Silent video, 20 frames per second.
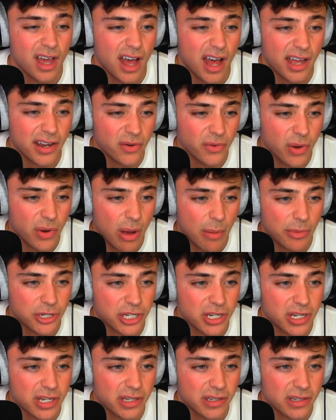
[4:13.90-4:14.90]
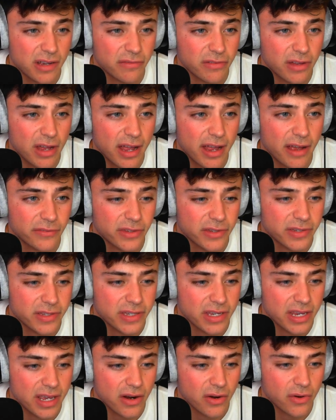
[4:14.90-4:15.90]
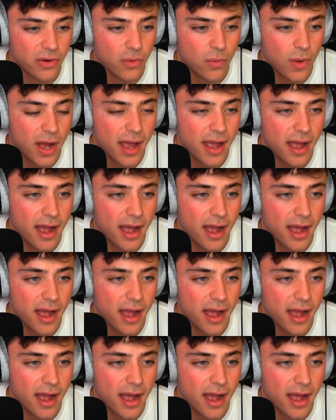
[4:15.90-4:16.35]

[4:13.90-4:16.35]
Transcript: I don't know how much it is. I, I have to see. I don't know why.